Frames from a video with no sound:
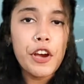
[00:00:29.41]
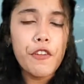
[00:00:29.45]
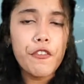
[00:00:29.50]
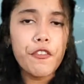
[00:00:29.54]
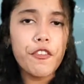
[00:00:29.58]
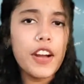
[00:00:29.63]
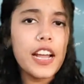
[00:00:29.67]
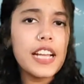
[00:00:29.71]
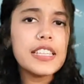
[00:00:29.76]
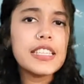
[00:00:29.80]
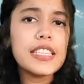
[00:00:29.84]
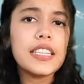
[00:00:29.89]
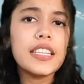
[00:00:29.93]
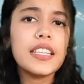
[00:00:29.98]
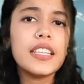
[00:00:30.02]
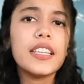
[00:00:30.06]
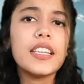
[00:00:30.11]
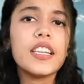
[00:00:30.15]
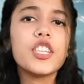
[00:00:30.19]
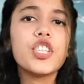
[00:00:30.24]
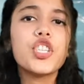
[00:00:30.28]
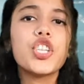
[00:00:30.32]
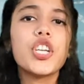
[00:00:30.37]
France and
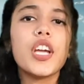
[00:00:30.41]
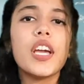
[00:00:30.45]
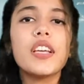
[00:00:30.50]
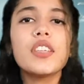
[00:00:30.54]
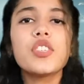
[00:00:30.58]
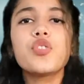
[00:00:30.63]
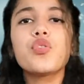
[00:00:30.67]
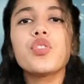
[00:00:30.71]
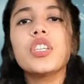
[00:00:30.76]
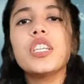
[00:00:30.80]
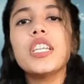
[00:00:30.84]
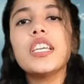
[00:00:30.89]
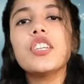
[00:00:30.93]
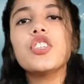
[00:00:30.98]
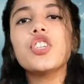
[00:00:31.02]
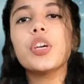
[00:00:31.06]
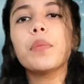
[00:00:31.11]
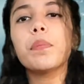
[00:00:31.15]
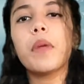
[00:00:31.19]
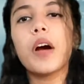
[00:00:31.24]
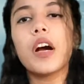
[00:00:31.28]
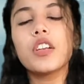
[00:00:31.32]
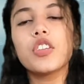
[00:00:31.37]
India share
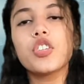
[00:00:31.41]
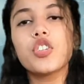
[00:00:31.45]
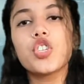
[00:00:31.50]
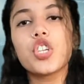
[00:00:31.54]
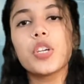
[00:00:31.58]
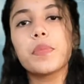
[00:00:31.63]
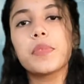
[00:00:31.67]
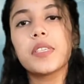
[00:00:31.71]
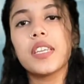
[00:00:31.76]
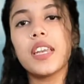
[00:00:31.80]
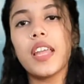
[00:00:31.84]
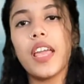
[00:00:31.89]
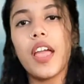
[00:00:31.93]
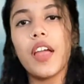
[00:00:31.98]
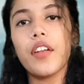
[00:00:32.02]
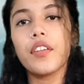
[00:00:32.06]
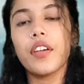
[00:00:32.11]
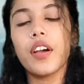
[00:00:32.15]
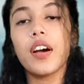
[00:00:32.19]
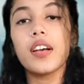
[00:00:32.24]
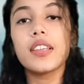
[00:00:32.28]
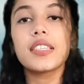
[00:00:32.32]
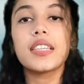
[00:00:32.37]
strategic partnerships in
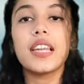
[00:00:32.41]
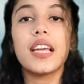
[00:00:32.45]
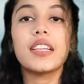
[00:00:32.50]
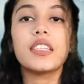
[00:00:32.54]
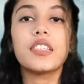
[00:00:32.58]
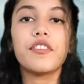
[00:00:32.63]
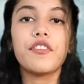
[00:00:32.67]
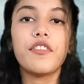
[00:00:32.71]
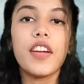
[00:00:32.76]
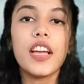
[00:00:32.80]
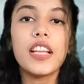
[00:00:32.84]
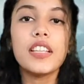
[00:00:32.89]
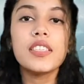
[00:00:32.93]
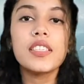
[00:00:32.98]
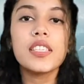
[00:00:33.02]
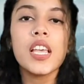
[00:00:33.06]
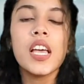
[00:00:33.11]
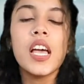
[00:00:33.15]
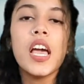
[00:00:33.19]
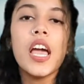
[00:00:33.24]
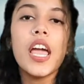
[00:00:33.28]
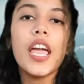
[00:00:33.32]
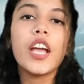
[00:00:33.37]
areas like defense,
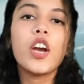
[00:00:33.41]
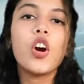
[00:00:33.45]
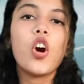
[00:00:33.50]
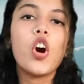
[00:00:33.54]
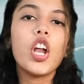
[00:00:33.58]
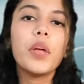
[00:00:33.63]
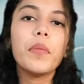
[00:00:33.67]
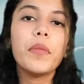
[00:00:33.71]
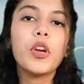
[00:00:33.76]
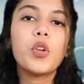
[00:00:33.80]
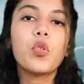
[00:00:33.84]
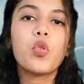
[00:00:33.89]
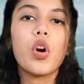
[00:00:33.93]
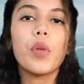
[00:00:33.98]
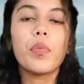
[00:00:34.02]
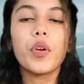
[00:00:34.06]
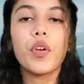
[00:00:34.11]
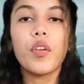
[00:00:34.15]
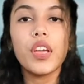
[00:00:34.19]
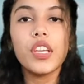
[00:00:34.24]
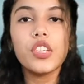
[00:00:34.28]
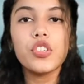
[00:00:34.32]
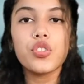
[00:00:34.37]
economic
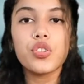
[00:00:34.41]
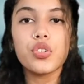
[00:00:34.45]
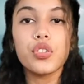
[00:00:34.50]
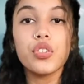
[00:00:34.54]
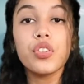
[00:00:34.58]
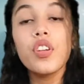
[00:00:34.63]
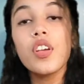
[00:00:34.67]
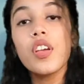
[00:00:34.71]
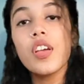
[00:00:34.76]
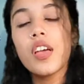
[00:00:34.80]
cooperation,